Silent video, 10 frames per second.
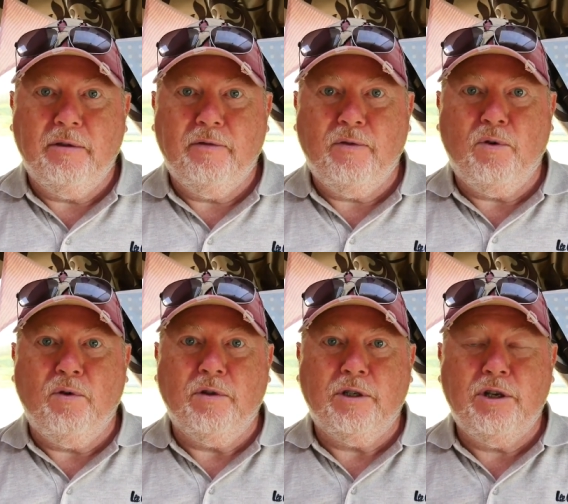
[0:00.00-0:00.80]

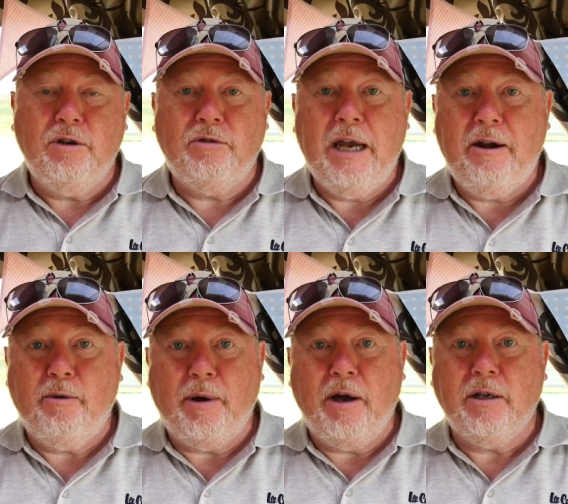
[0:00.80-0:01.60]
for the two
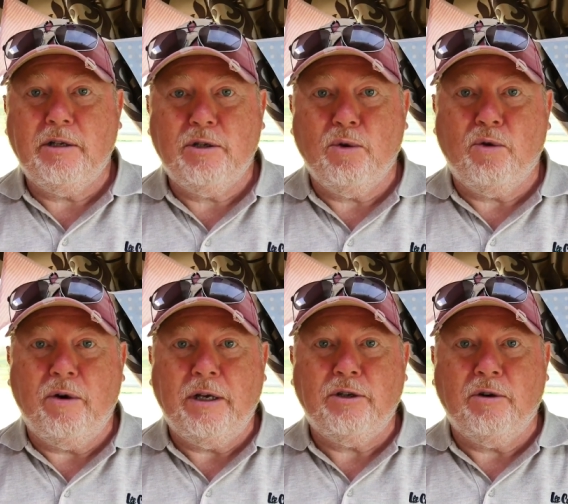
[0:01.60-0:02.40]
terabyte storage